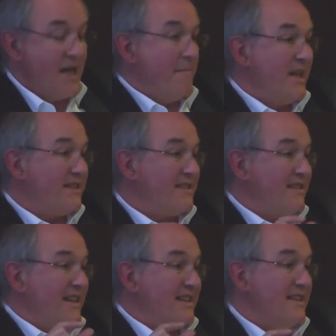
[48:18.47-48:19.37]

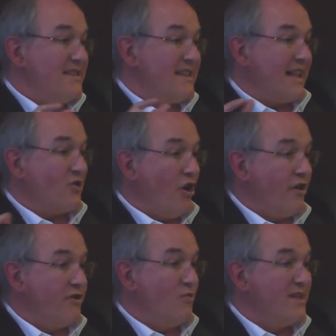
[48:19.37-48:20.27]
But it is at
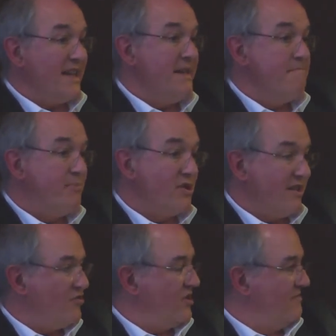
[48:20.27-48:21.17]
odds with input
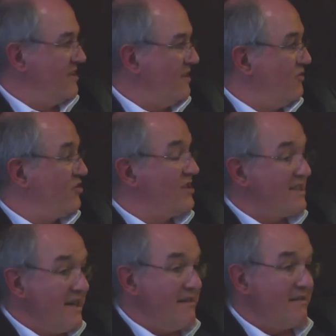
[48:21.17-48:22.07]
legitimacy, which is
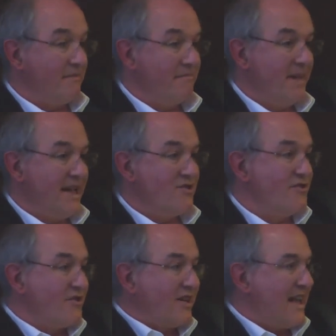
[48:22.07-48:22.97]
still based on
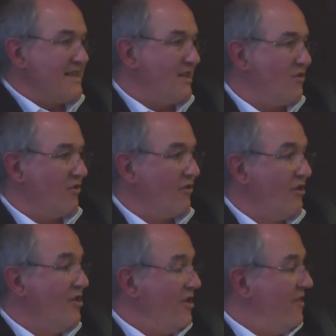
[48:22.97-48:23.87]
the classical
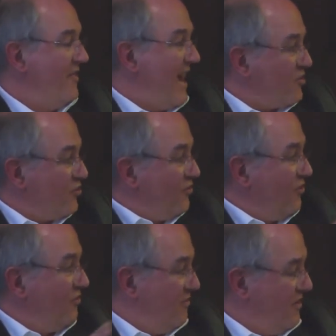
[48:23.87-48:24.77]

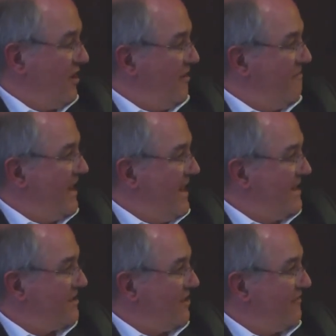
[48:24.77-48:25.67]
national
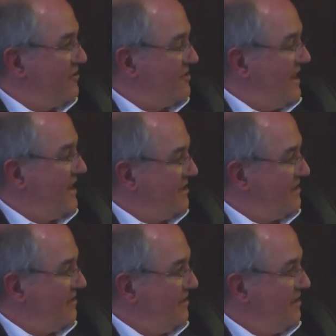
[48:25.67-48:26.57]
base of the state,
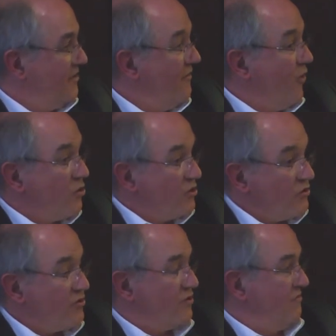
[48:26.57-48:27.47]
the
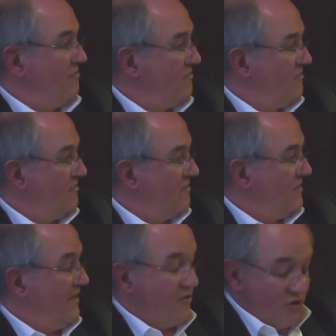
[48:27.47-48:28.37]
voters,
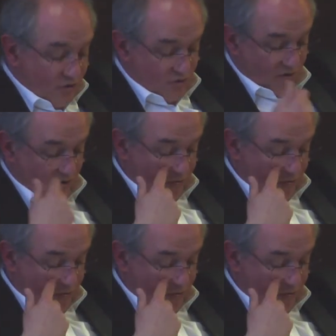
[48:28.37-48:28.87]
even those who are